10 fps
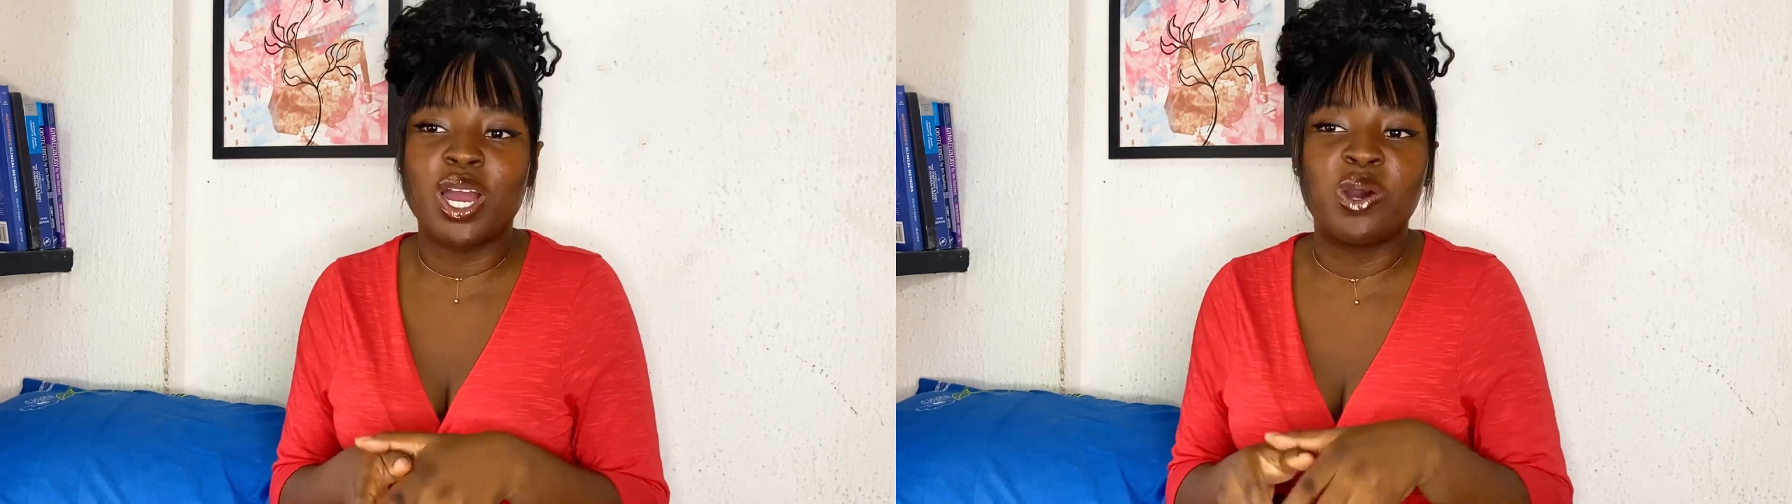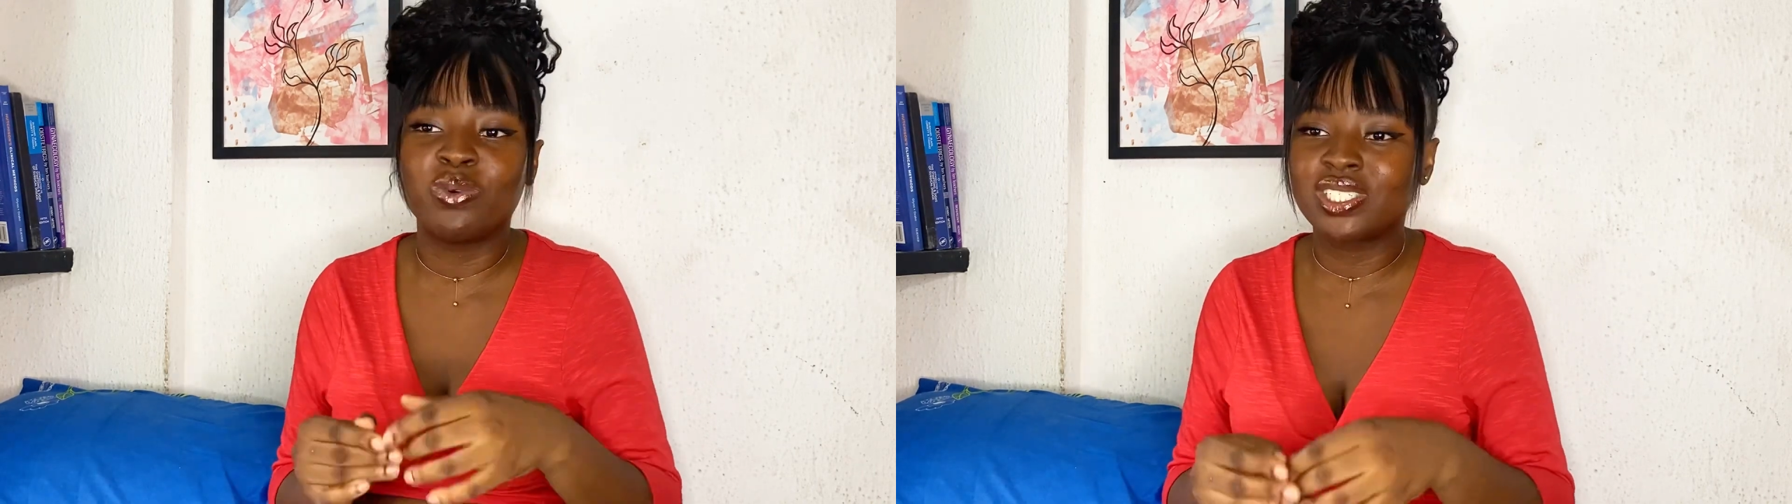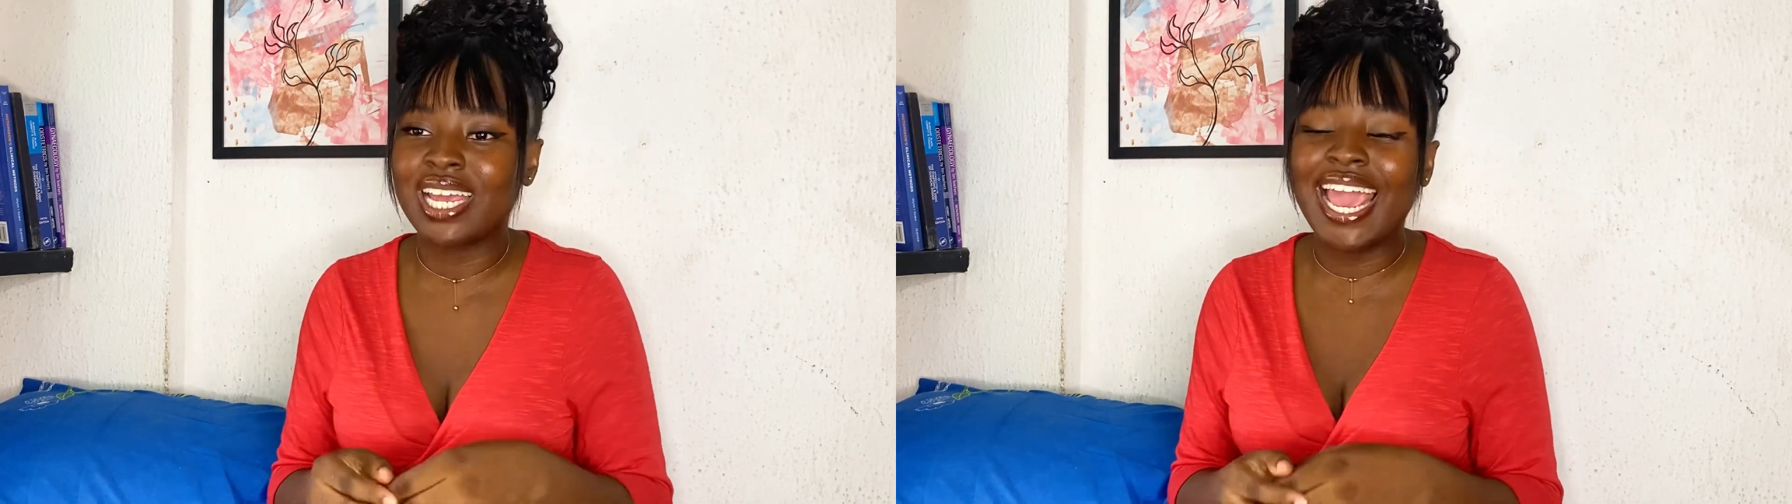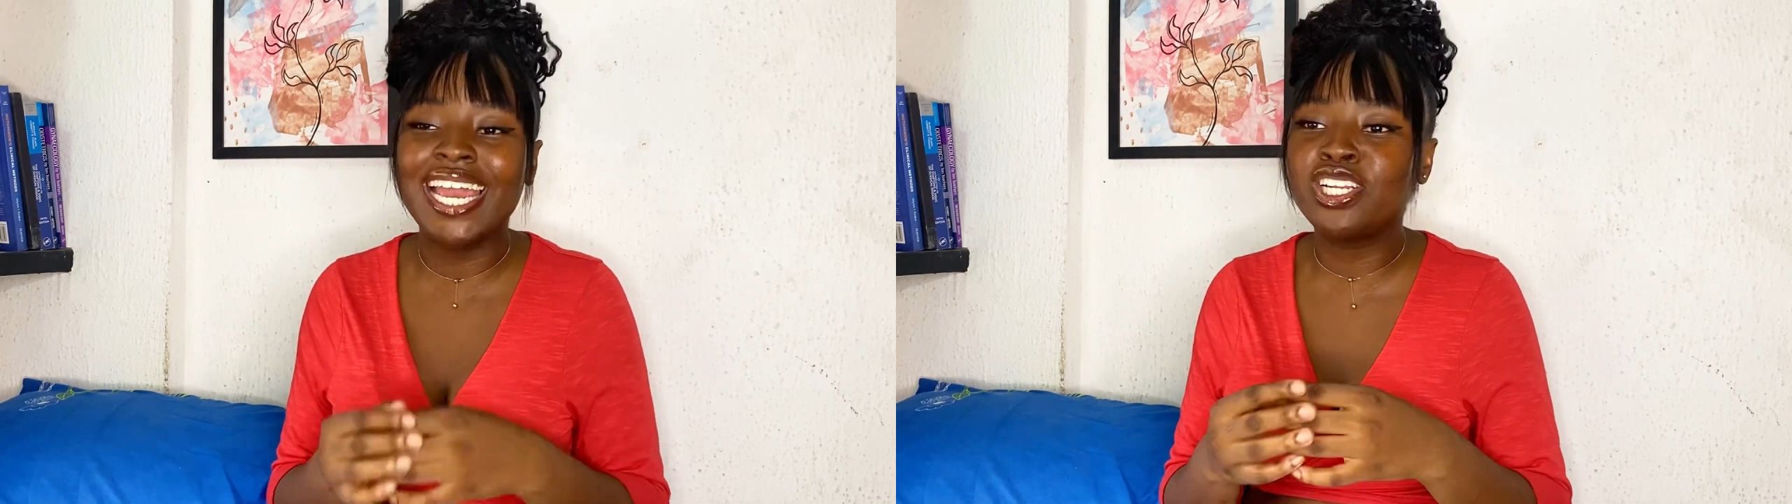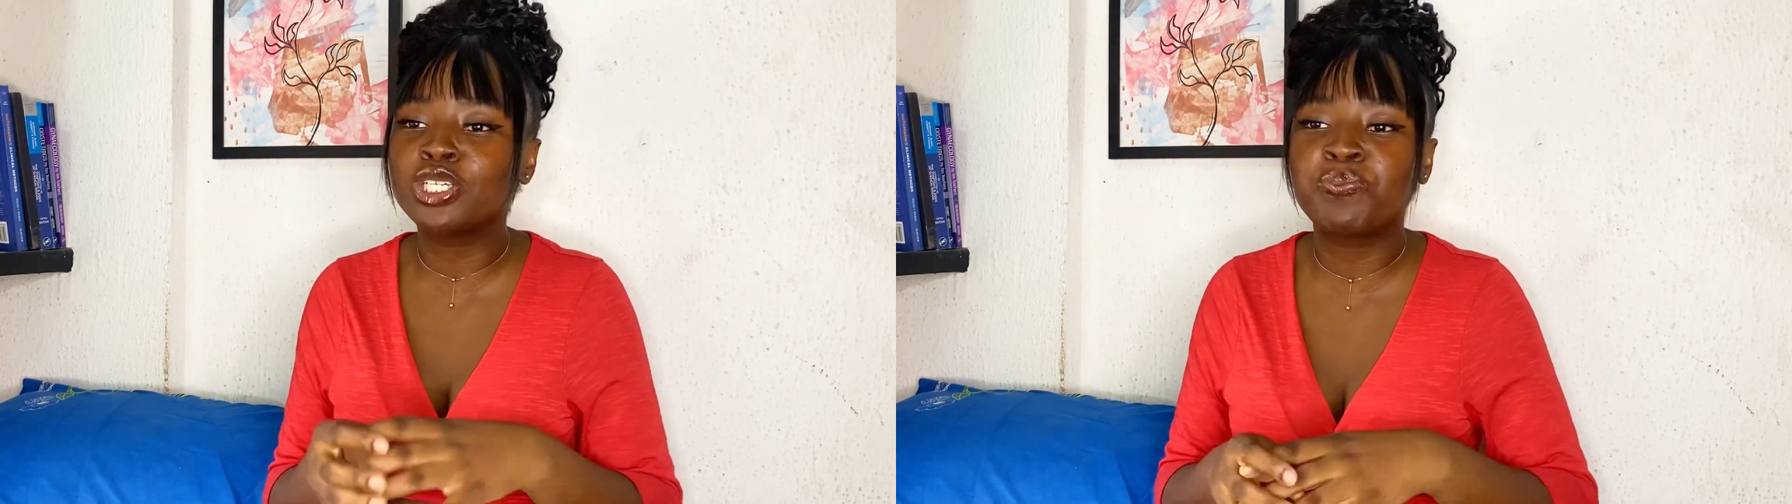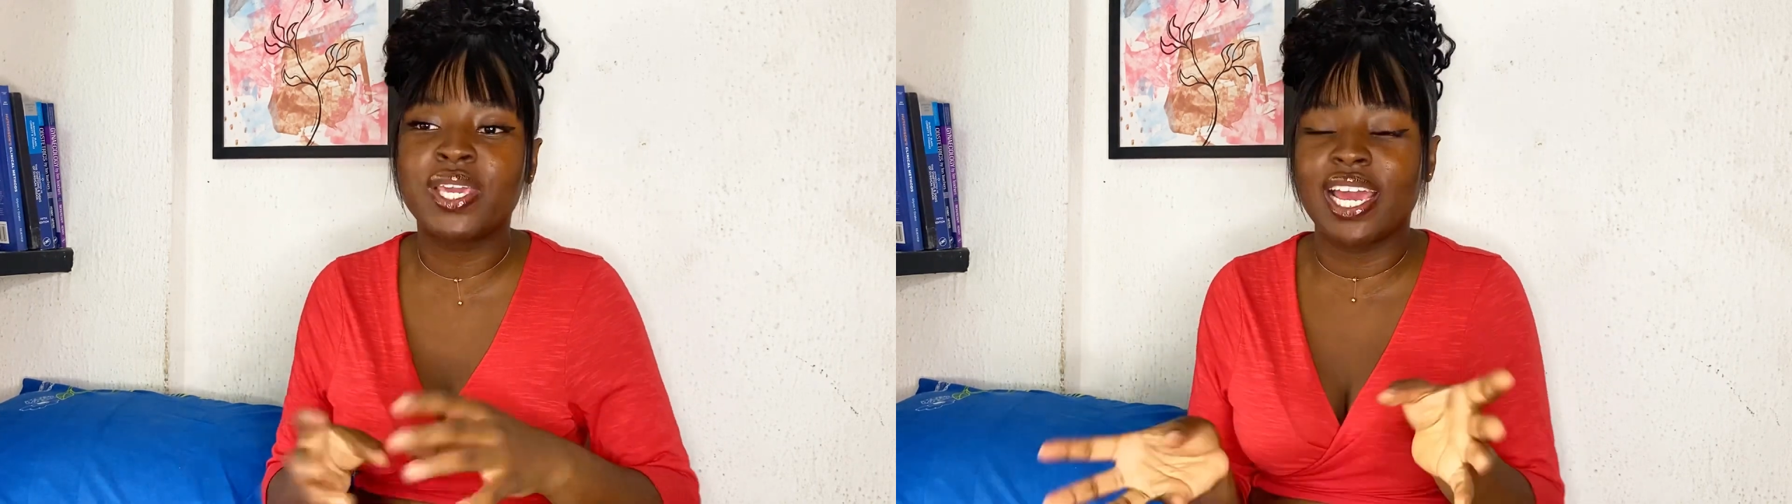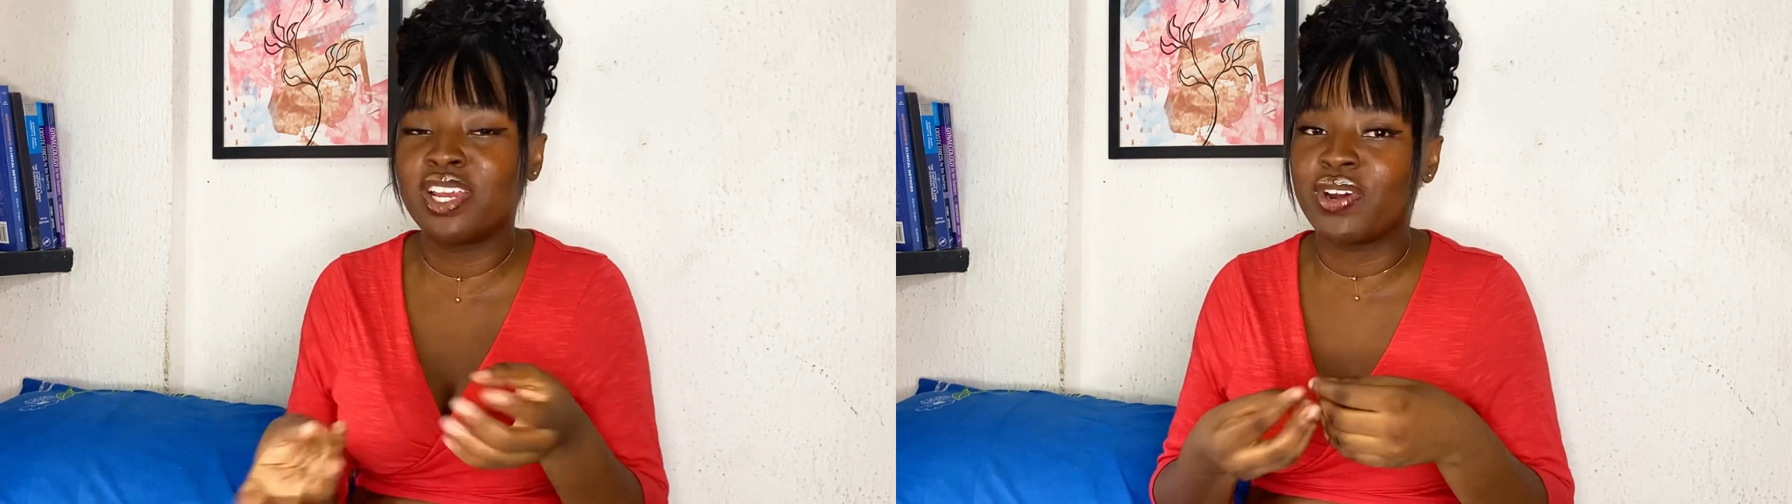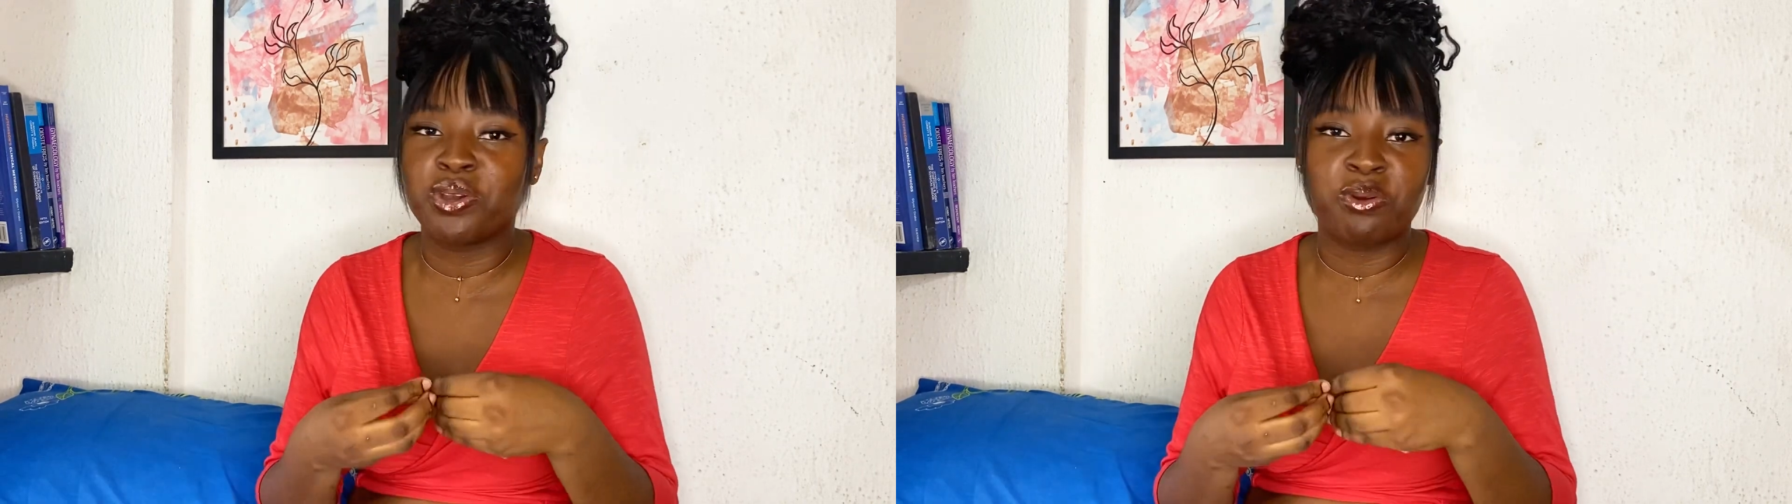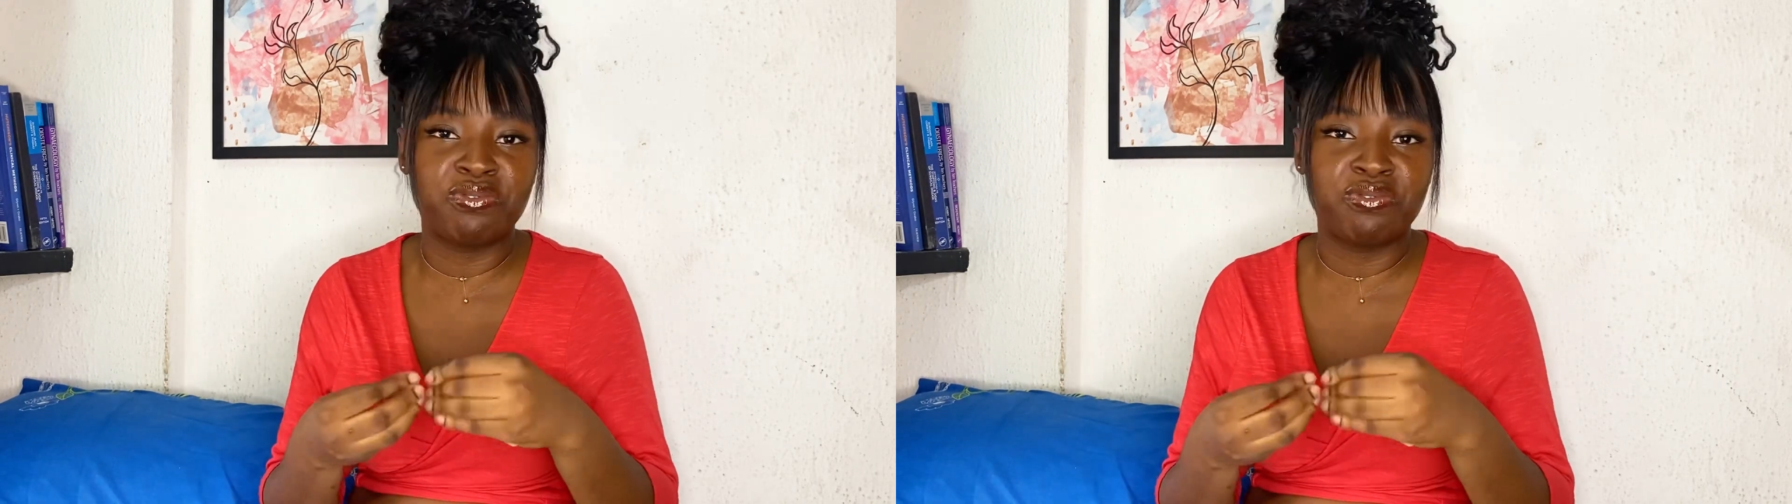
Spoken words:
and watch and just pick any random